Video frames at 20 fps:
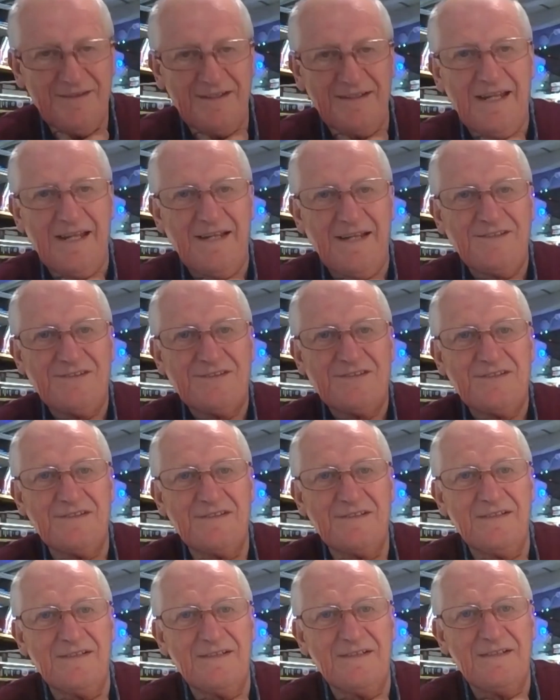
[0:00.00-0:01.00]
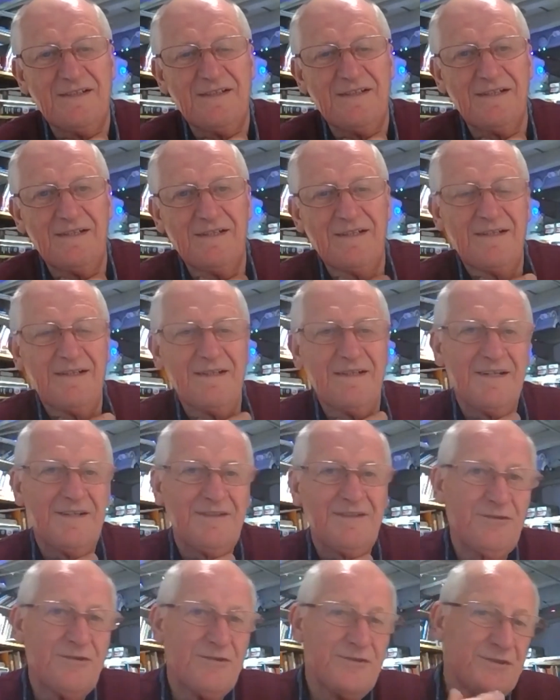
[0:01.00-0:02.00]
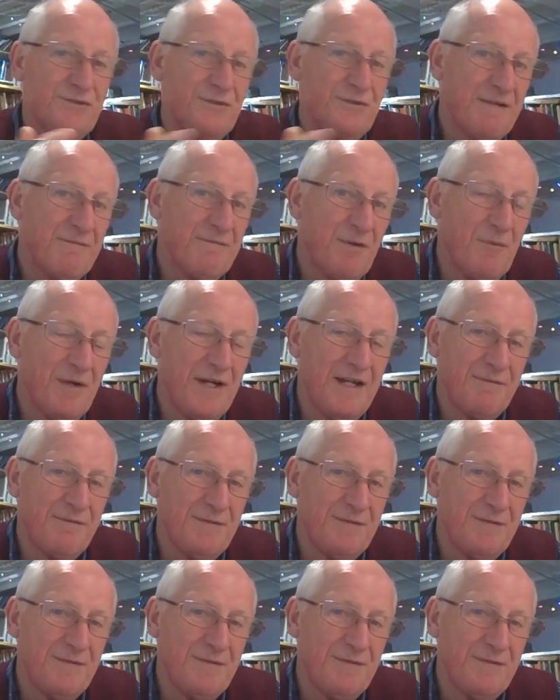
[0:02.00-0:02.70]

the gate. Uh, and of course, you give away